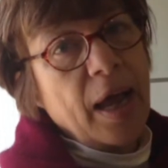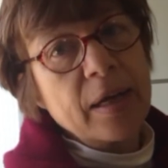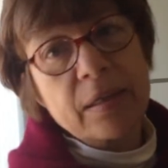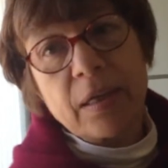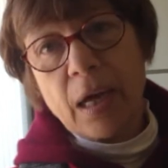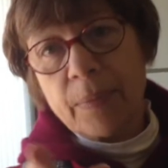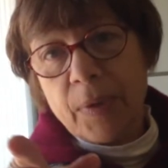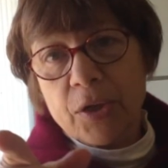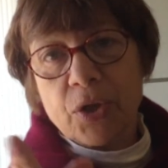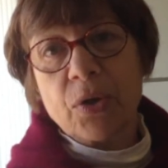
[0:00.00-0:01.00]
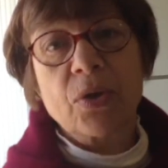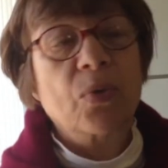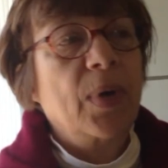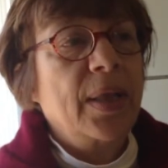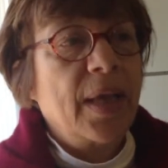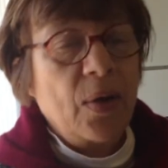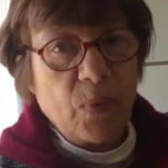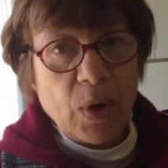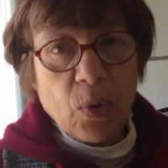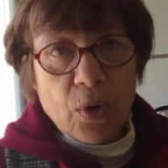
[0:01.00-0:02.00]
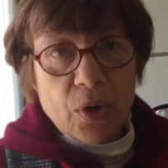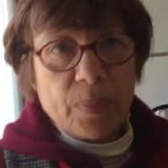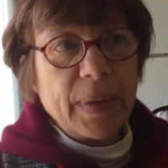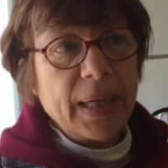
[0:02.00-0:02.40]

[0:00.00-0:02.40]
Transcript: And I'll show you the one that we ordered,